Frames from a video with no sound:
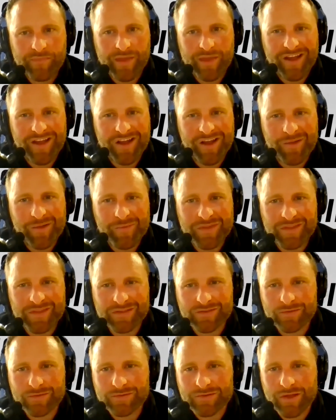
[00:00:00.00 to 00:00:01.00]
Um, and
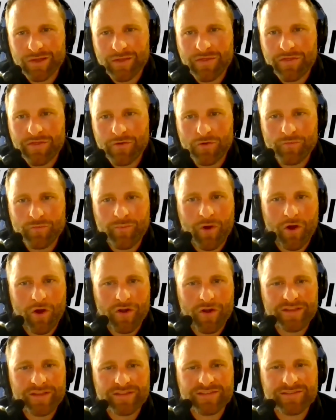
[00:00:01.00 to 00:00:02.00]
this was a third
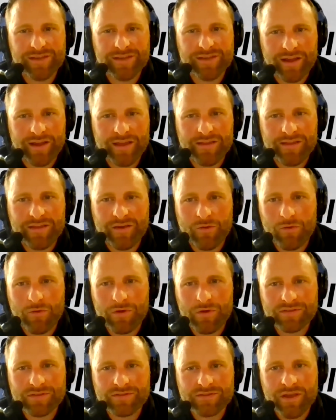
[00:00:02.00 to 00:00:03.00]
party study that
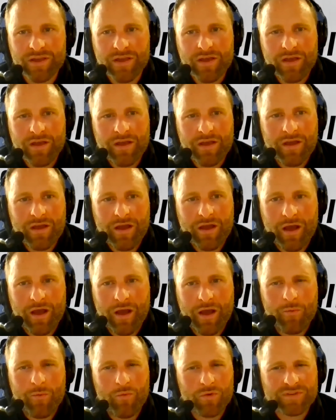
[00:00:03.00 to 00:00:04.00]
was
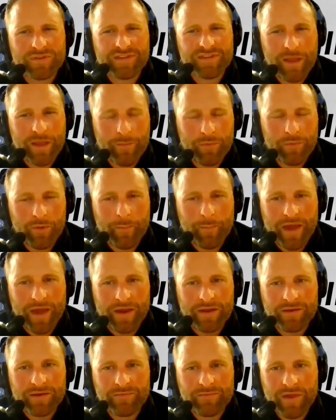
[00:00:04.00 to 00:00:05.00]
uh, was
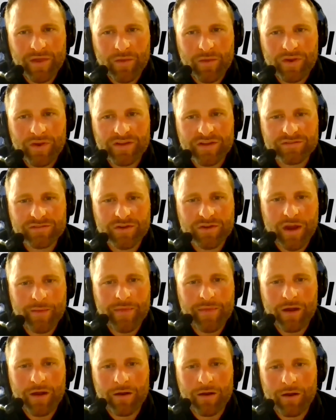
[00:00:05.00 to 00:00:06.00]
implemented, and we described
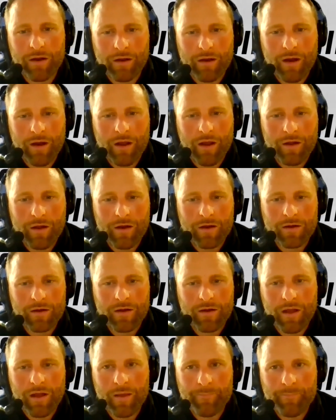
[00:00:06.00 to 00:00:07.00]
that on our on our
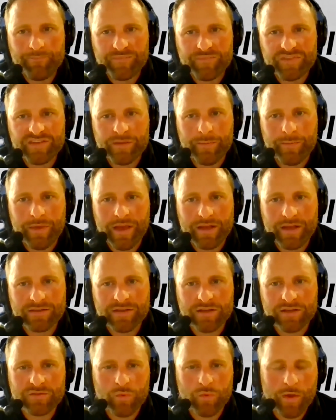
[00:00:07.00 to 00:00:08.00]
uh,
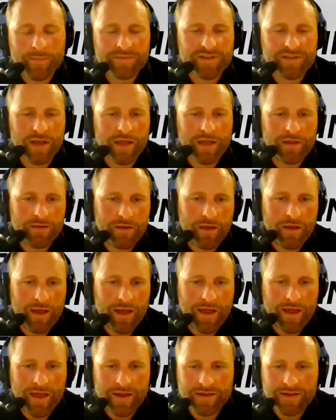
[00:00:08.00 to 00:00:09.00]
CPSS website, uh,
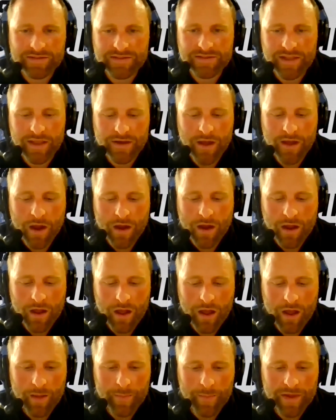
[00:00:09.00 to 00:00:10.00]

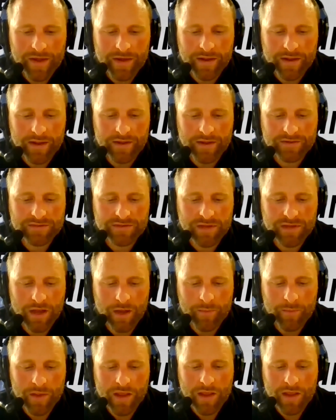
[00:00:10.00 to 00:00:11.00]
nsca.com, and it's. Um,